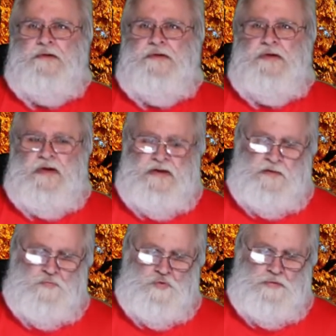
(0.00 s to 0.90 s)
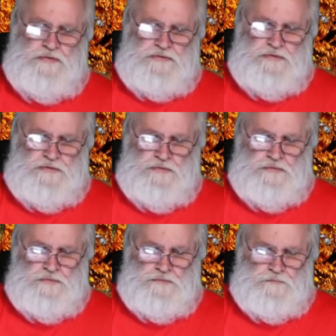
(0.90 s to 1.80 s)
Today I'm going to
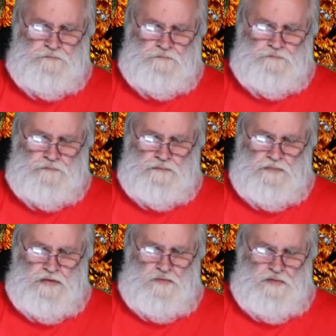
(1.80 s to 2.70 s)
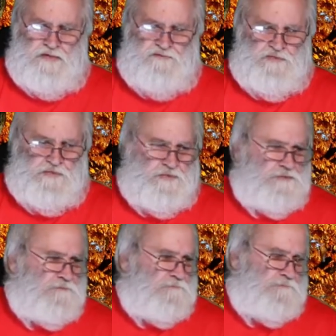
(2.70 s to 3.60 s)
do a review
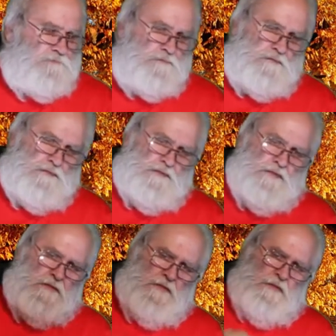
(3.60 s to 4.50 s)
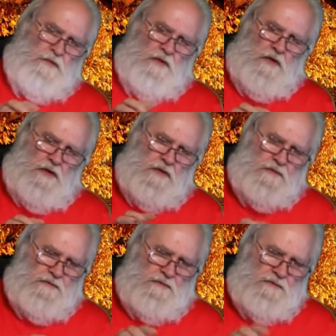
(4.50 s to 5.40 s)
on
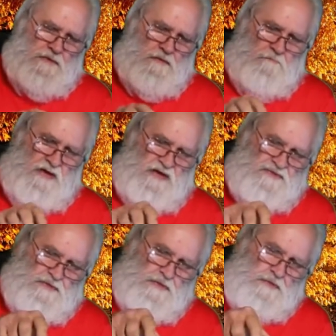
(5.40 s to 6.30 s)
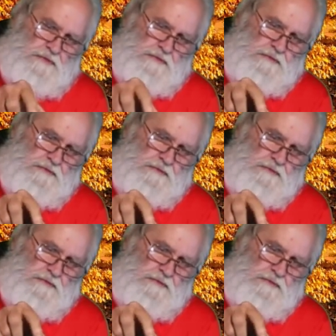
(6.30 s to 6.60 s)
the Max Oak